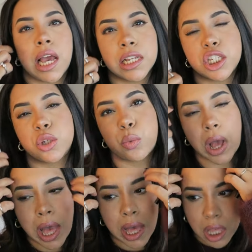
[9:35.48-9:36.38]
like to
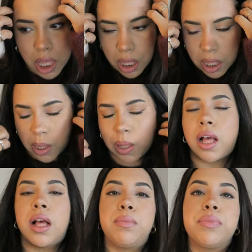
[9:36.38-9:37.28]
wear
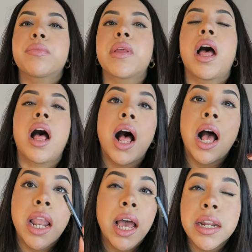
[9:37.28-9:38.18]

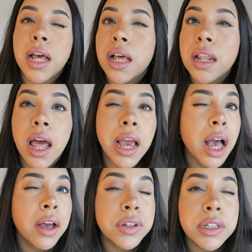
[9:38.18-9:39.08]
eyeliner, like,
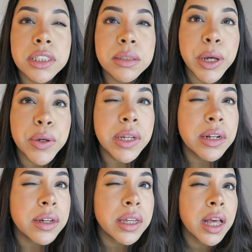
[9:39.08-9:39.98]
I've done a smoky
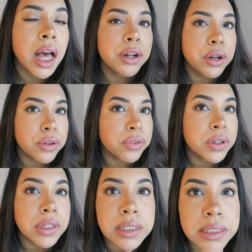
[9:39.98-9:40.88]
look here, I don't know if
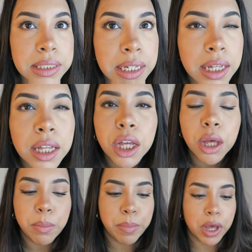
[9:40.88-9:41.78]
you can see,
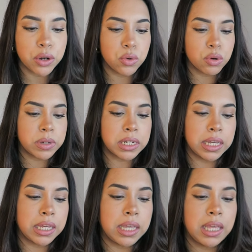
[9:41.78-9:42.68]
but
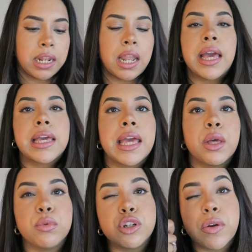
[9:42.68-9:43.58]
normally like
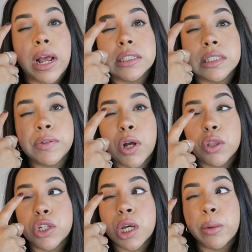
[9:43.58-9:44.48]
it will transfer
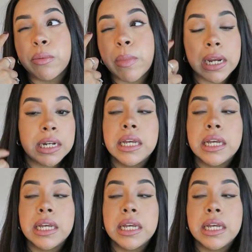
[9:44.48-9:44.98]
on the top of my